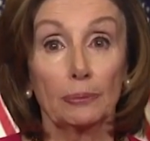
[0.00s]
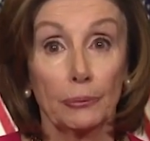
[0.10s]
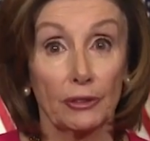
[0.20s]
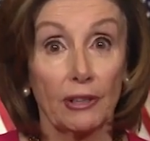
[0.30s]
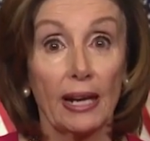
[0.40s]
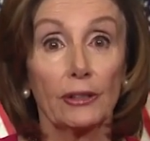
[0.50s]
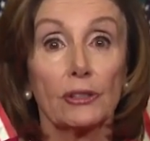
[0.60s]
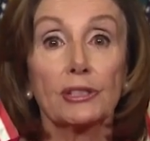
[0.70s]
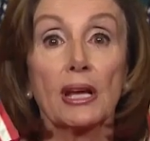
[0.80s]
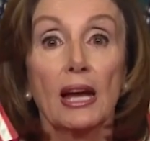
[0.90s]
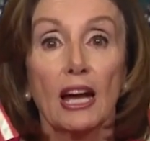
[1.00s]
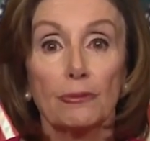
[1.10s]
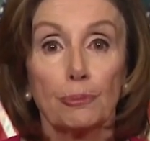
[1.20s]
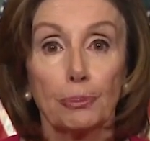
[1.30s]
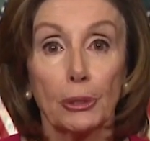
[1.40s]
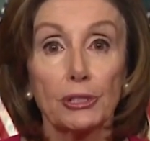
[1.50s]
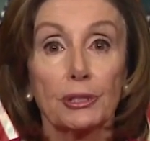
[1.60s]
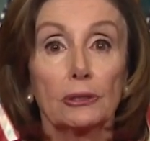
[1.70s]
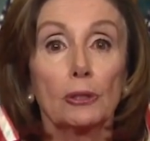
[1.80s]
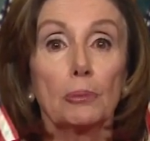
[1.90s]
providers have
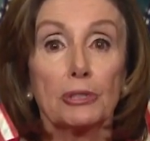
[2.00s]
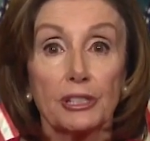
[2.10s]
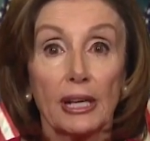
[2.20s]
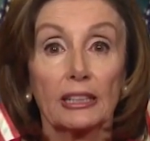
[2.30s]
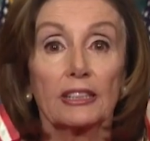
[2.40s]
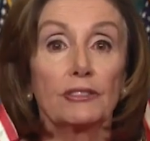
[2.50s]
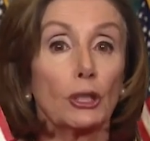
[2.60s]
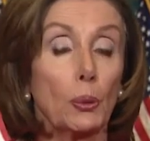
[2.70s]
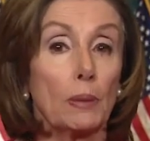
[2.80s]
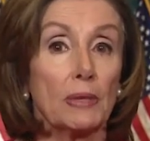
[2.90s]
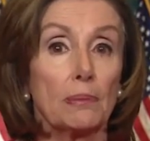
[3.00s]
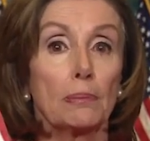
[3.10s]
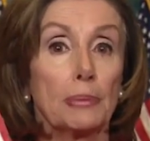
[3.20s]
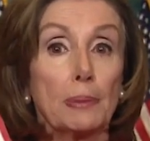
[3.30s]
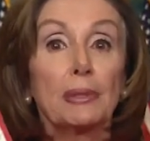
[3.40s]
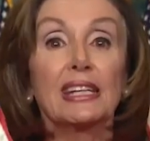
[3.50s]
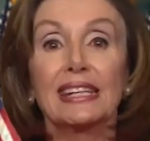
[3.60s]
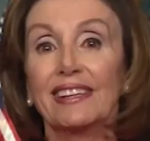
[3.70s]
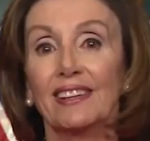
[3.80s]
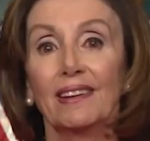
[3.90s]
personal protective equipment,
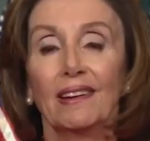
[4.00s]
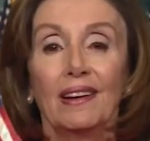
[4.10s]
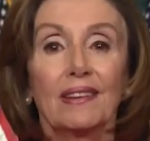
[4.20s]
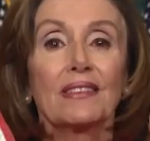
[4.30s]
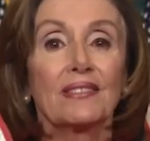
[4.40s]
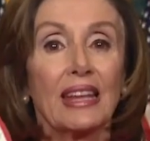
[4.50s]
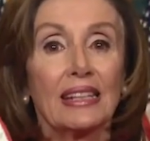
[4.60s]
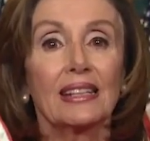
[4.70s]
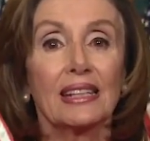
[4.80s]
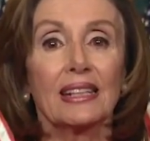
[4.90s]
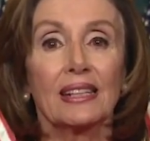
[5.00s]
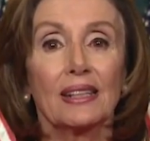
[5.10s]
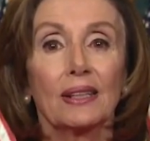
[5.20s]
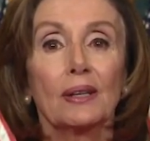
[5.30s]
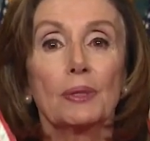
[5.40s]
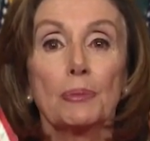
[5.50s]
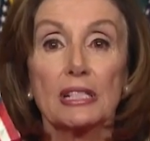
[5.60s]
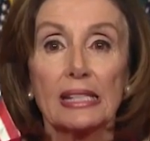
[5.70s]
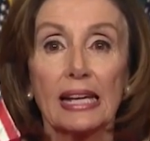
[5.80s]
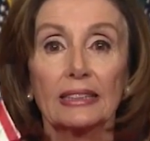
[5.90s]
PPE, that they need. We
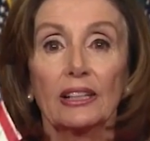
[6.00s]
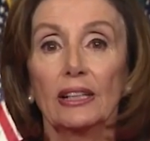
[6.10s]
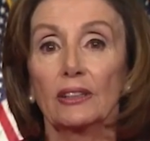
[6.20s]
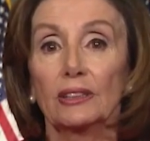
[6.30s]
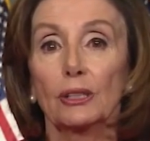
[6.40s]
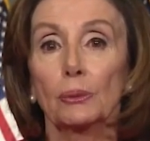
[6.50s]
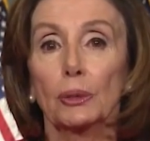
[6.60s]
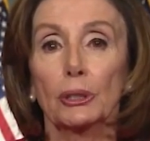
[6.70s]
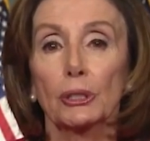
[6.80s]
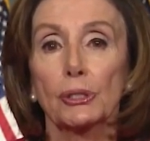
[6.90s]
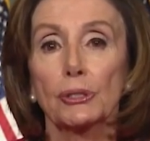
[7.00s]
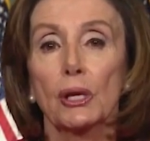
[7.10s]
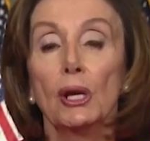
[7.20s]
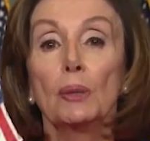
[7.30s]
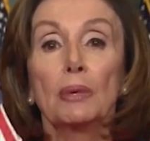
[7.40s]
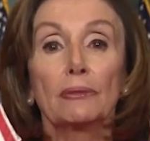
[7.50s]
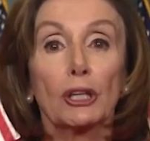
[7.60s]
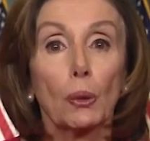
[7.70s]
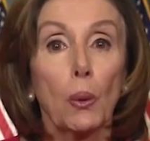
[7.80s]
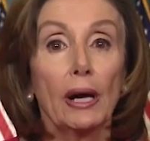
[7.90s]
protect our healthcare workers by
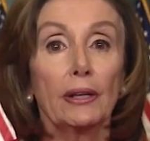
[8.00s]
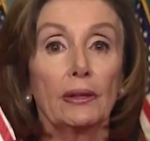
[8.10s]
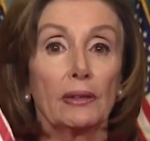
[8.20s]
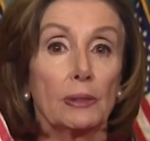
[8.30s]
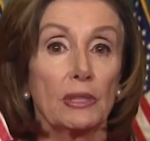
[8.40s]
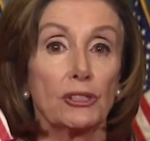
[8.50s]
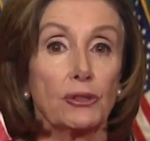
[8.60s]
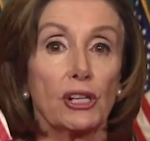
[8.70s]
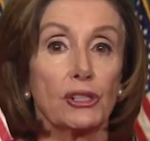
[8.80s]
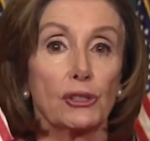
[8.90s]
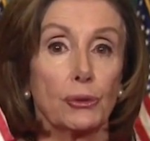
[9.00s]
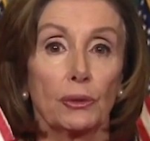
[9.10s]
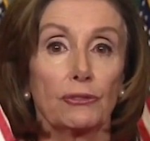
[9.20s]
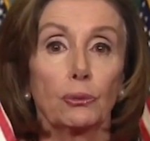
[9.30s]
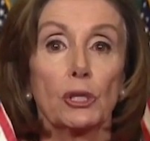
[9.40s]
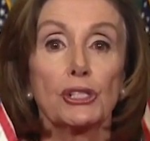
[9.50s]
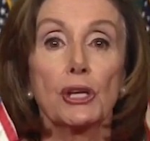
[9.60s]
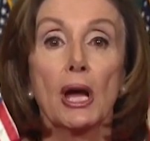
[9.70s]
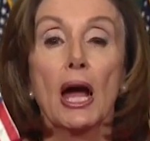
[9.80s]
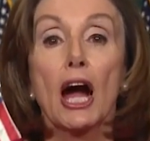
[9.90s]
requiring the administration to enforce
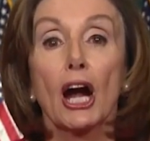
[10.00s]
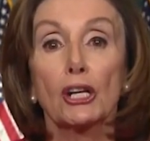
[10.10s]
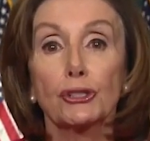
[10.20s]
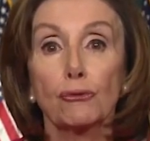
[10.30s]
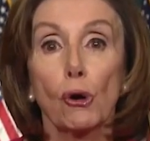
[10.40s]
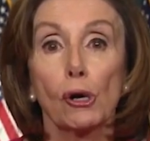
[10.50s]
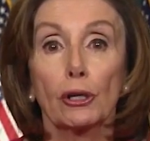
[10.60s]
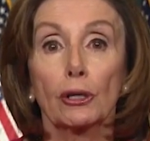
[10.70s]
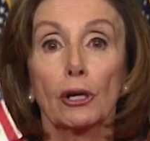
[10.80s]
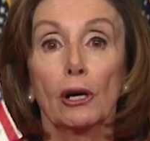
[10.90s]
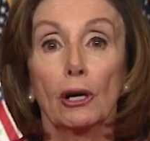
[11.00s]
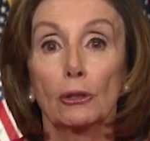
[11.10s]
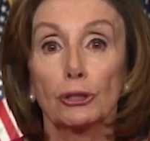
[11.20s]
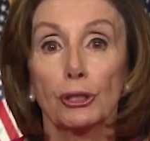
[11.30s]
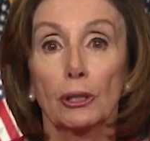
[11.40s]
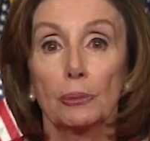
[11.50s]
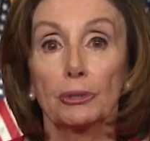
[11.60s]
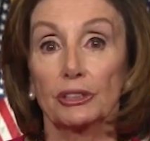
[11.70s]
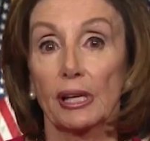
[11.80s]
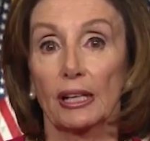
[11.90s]
our stronger OSHA
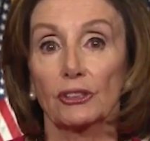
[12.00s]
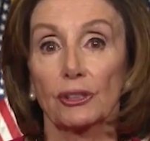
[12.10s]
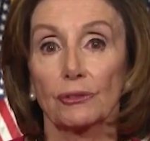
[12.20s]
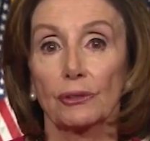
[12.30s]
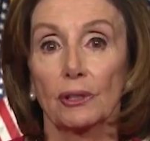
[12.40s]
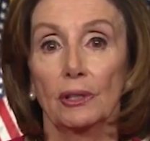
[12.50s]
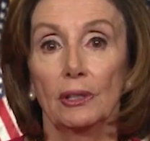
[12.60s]
protections.